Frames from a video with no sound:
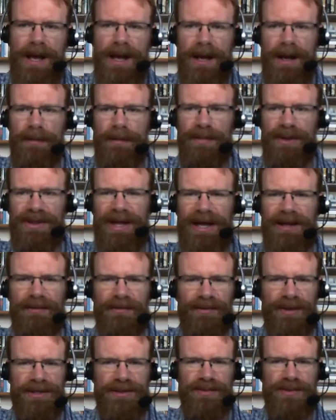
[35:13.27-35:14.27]
Uh, but that
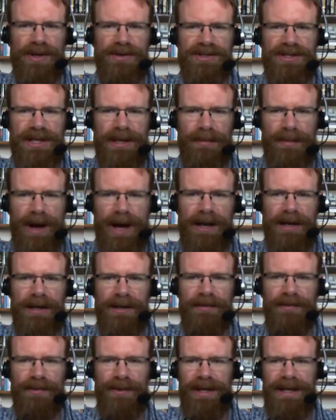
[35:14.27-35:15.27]
conflicts with our
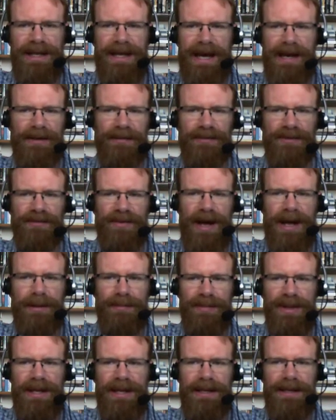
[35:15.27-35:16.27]
schemata for any kind of
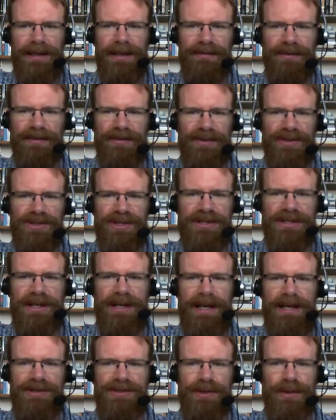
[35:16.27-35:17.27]
divine being, even if it's
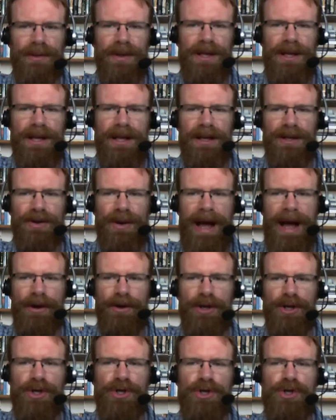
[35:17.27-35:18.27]
just an angel. You know,
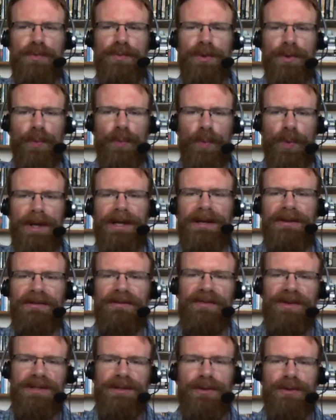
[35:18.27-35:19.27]
how could a human win
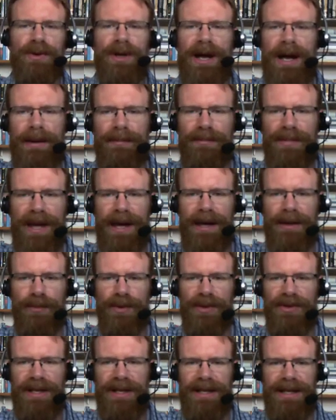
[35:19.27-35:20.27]
in physical
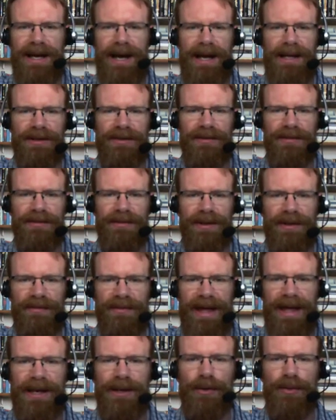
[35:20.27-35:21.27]
combat with any kind of,
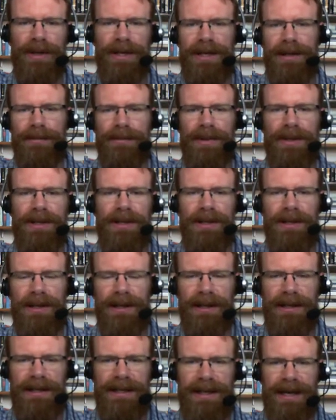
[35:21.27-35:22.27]
of Elohim,
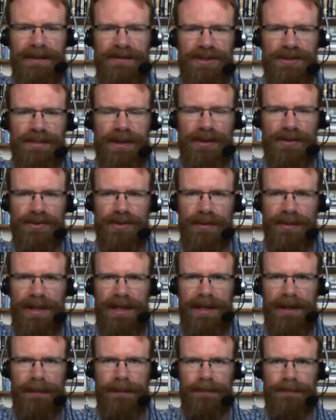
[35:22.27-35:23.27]
uh, any kind of spiritual
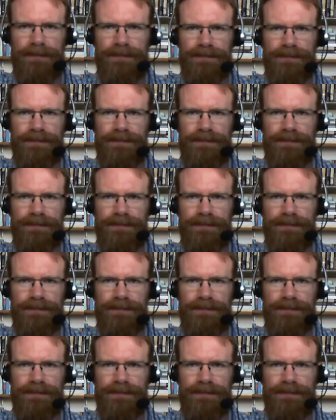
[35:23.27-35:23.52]
being?